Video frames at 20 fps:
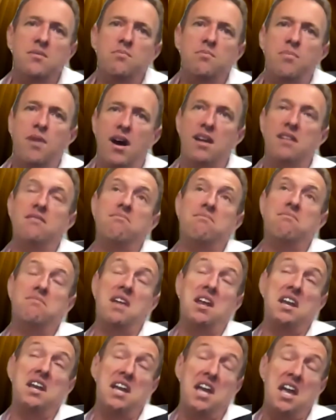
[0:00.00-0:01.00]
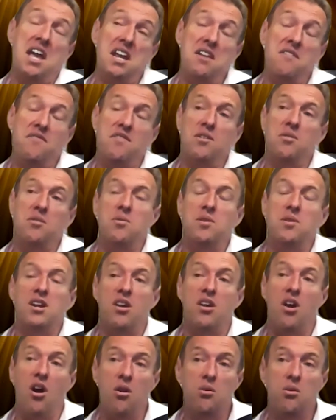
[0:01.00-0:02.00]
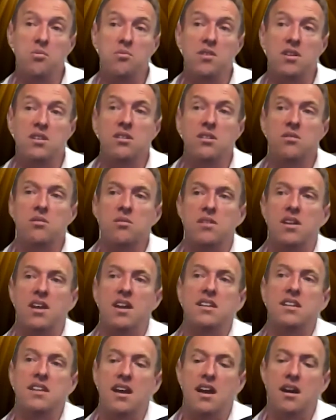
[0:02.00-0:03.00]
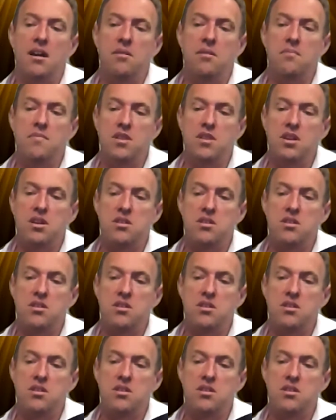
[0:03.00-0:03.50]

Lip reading: But then again, if you look at gold and you look at the